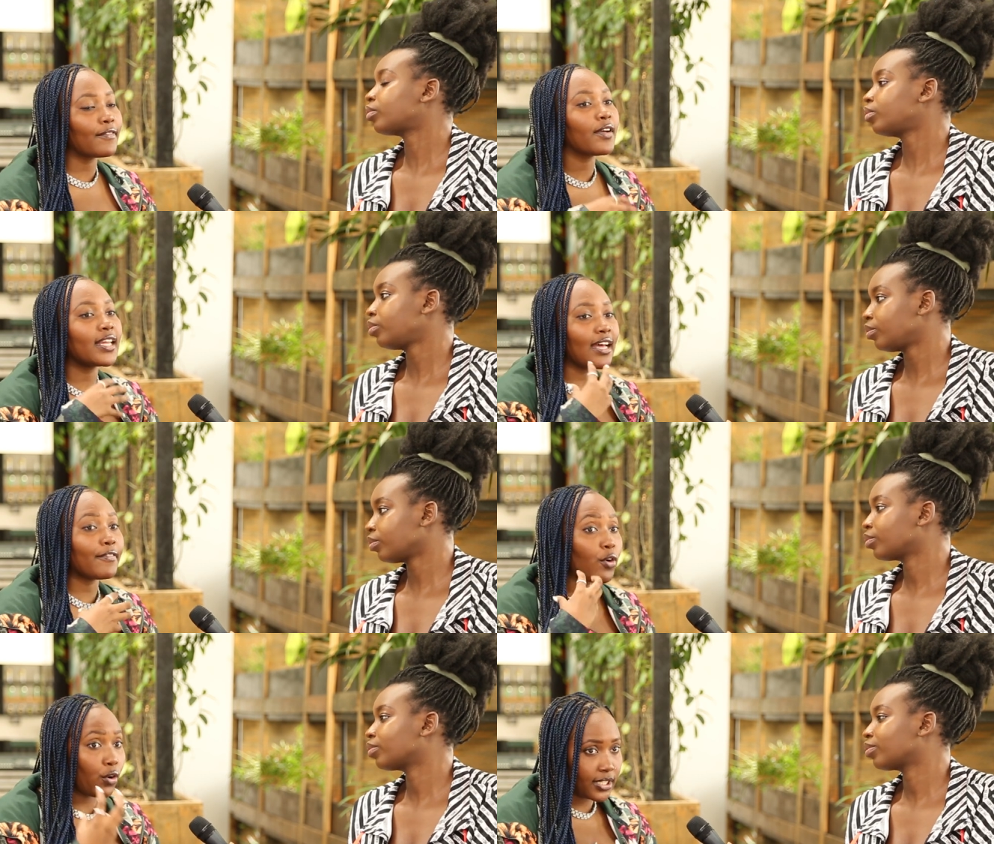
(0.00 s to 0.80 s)
Speaker 1: have
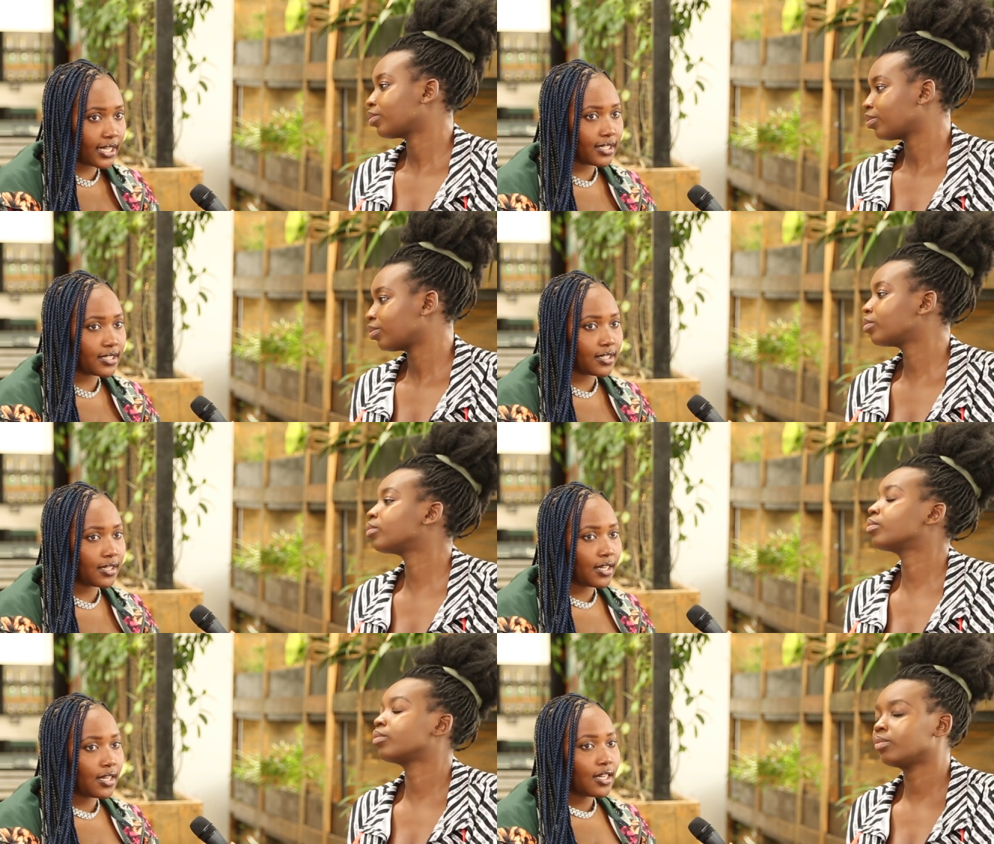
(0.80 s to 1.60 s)
enough content.
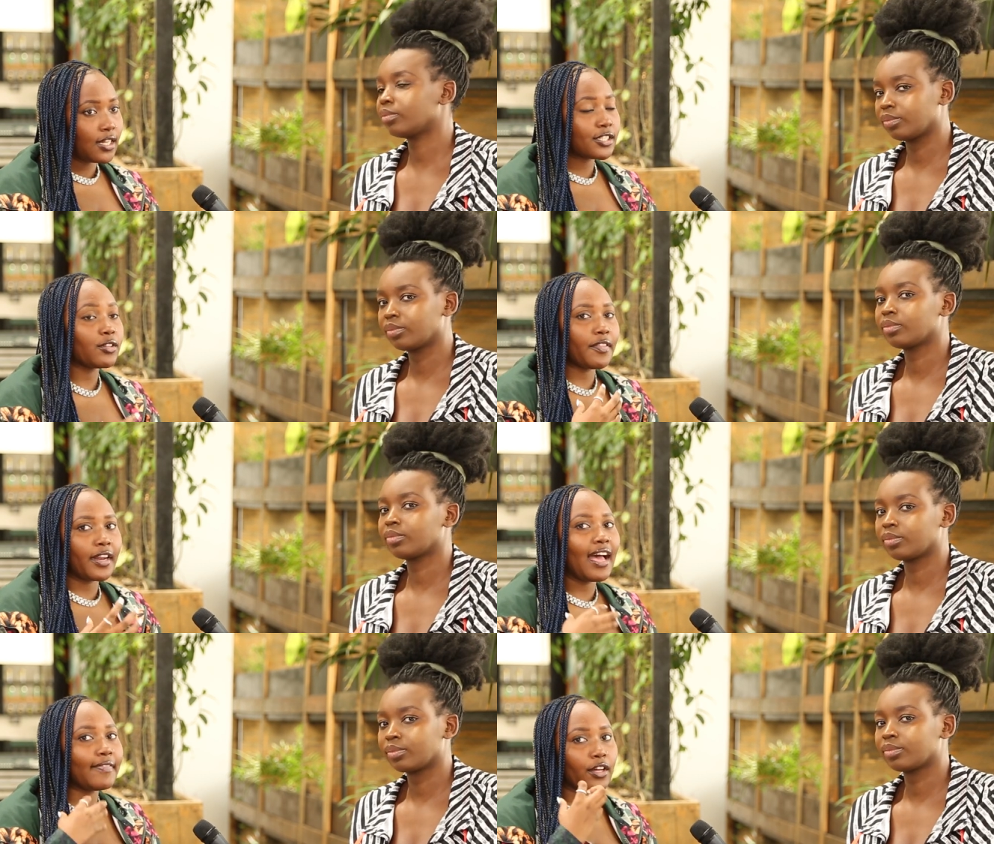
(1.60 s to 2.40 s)
So now
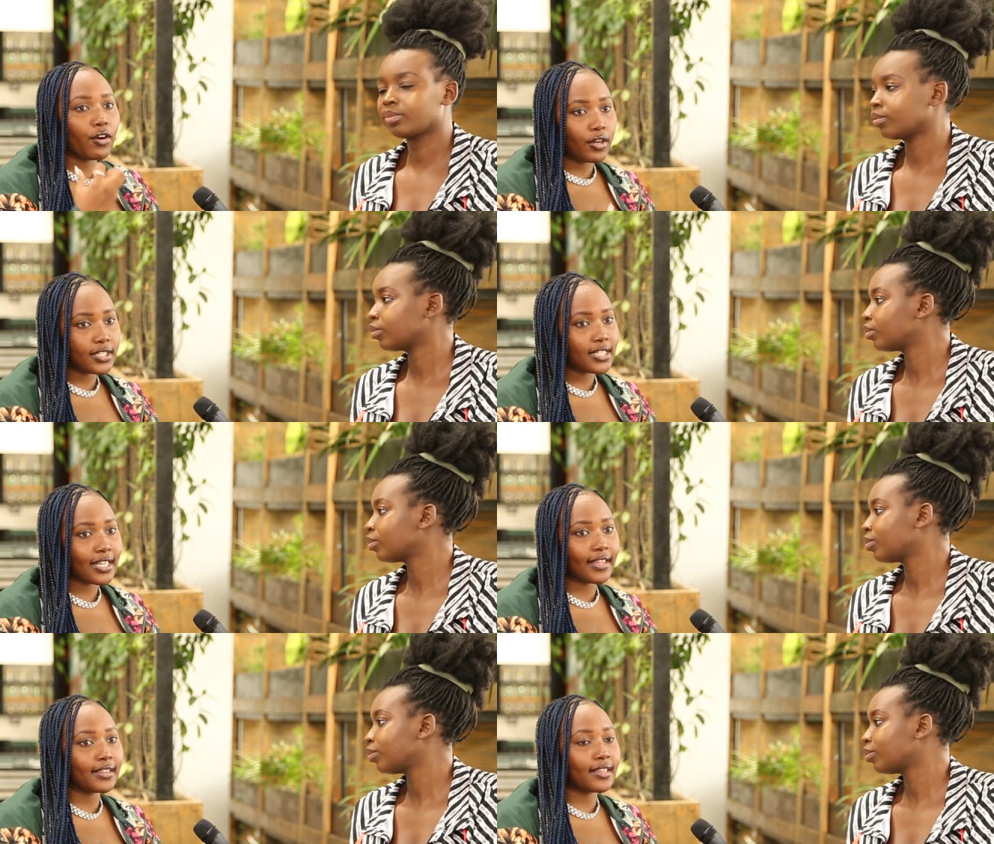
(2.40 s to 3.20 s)
that I have the content,
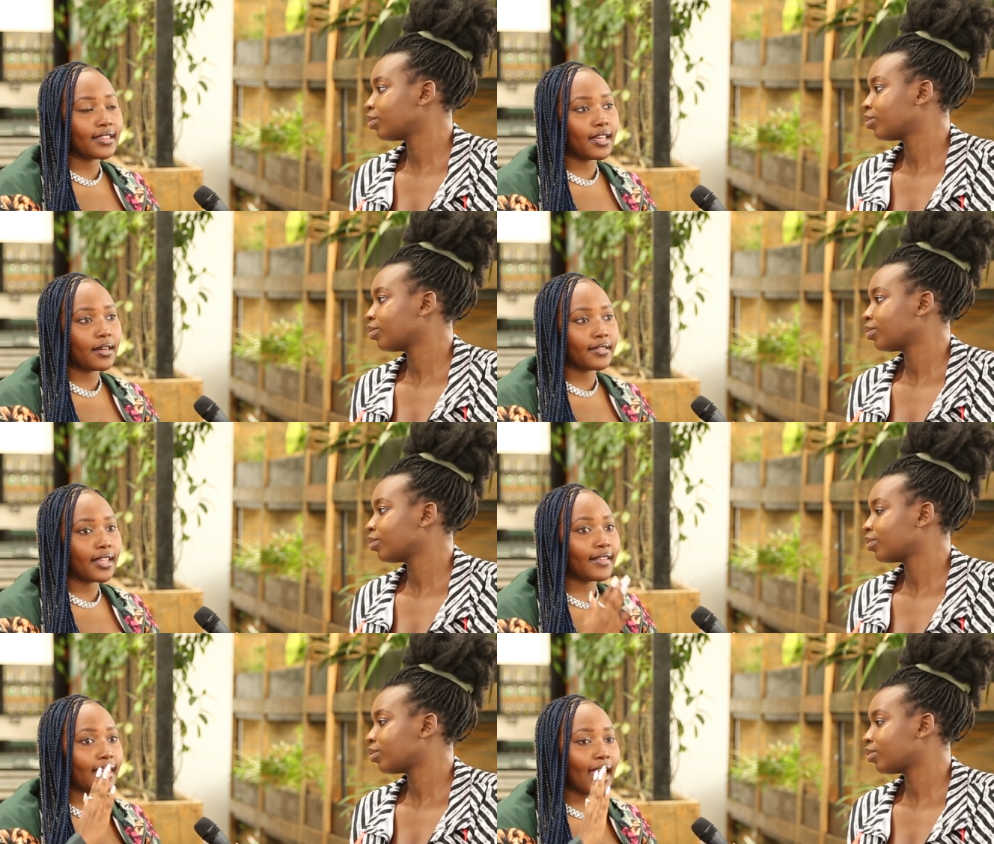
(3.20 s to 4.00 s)
I think that the
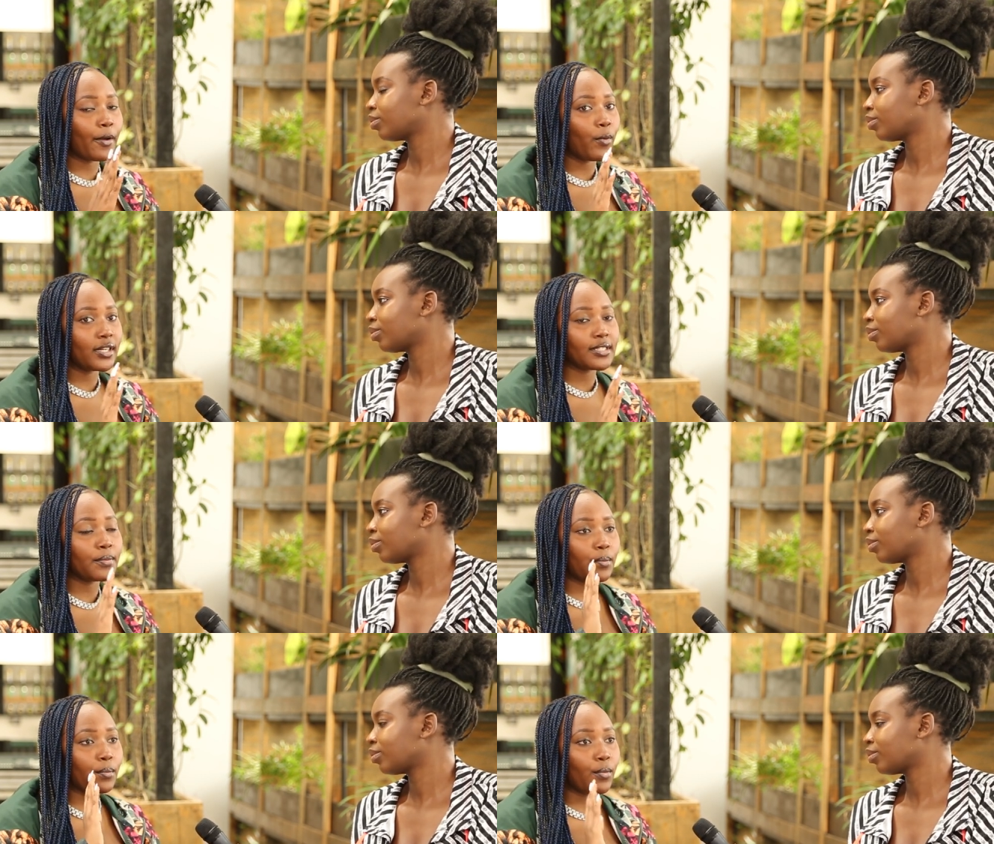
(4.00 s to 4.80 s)
thing that I want
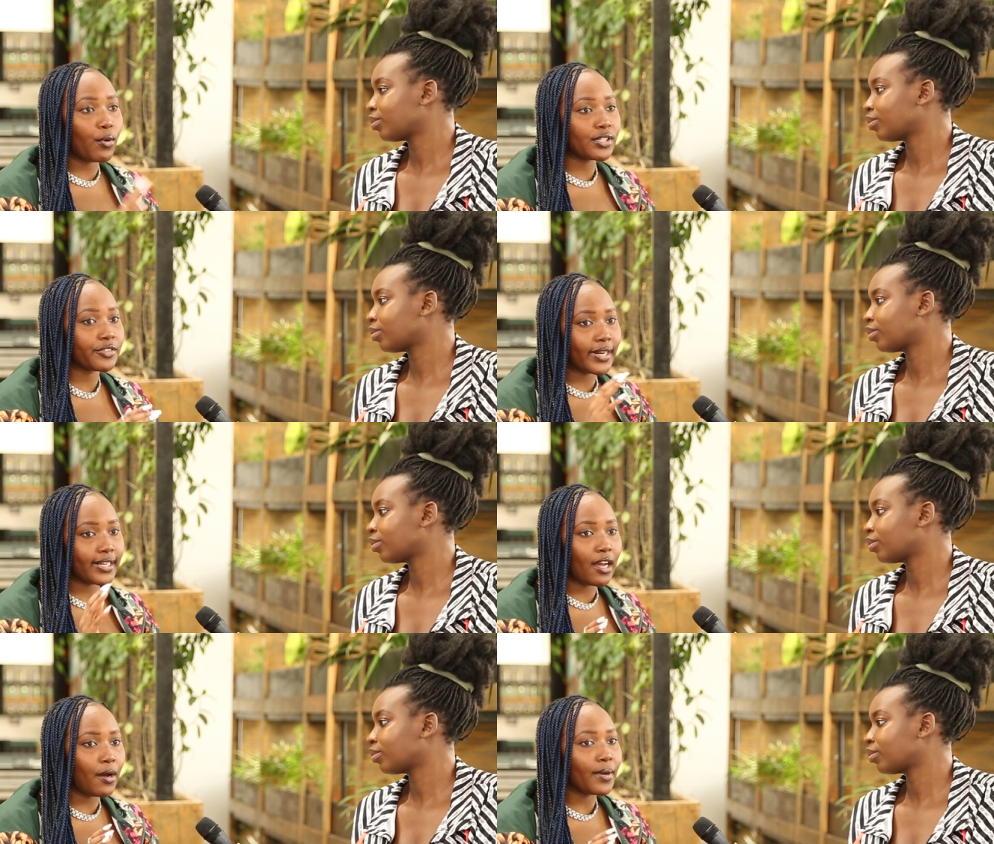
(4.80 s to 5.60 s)
most right
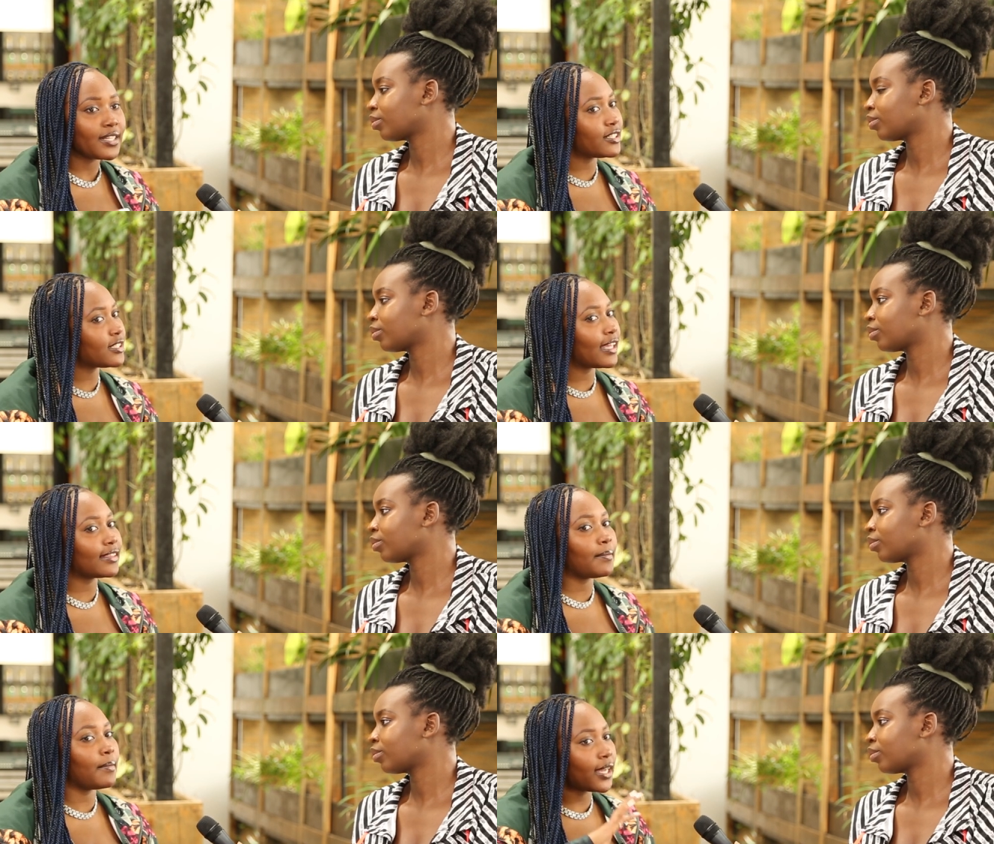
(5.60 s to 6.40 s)
now is just
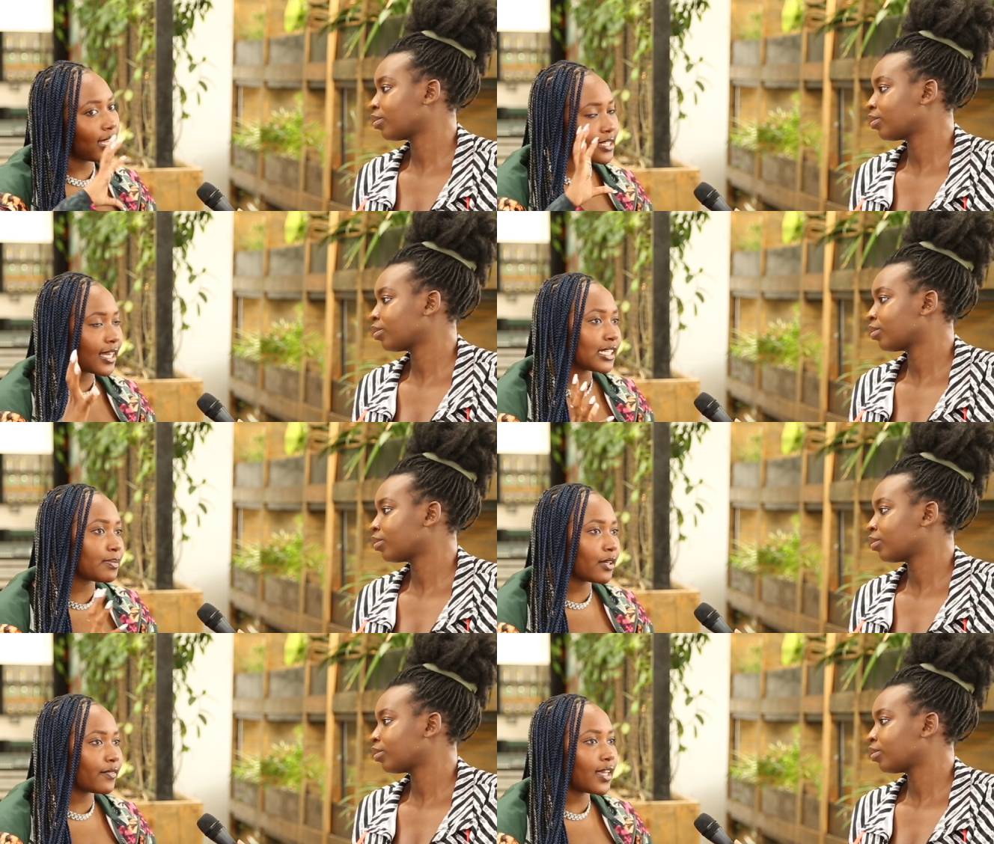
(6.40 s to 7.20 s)
like the marketing
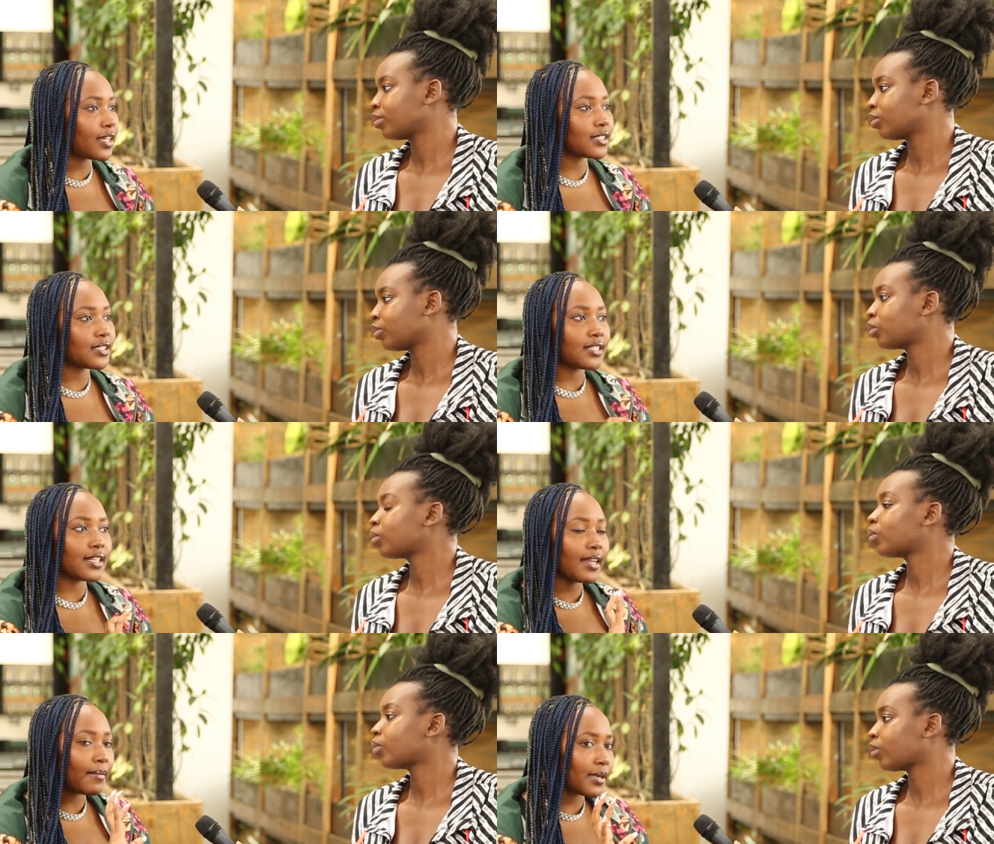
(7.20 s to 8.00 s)
aspect of things,
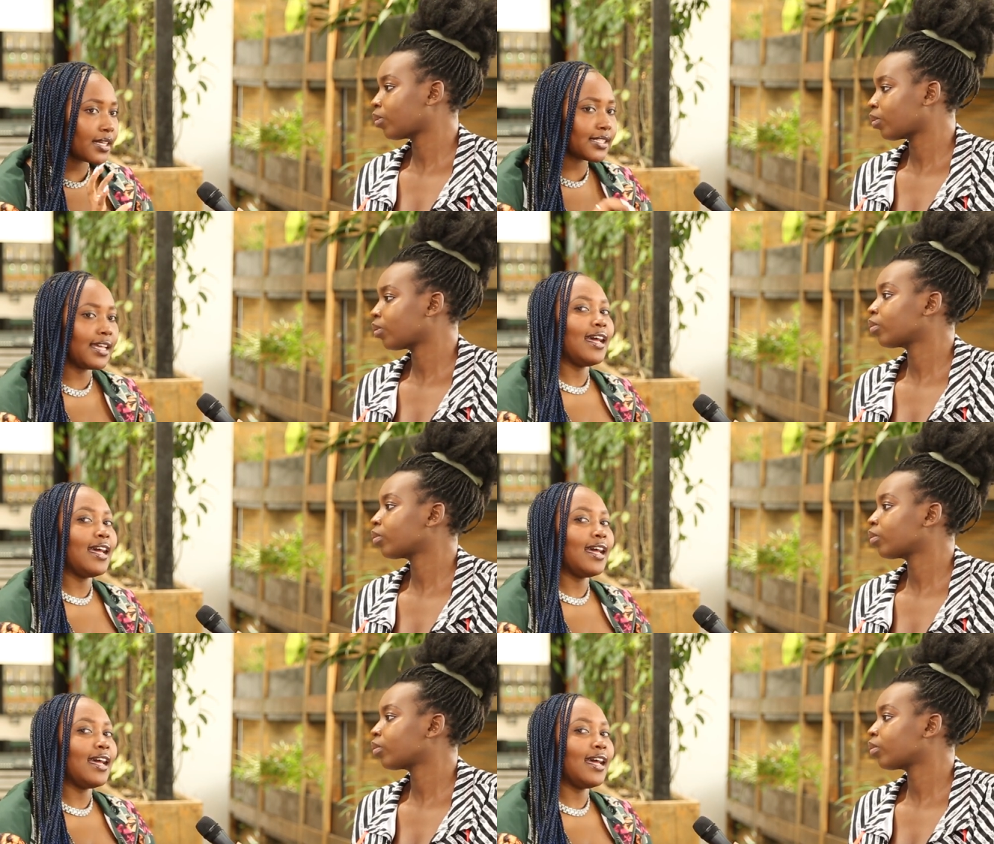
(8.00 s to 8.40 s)
the numbers.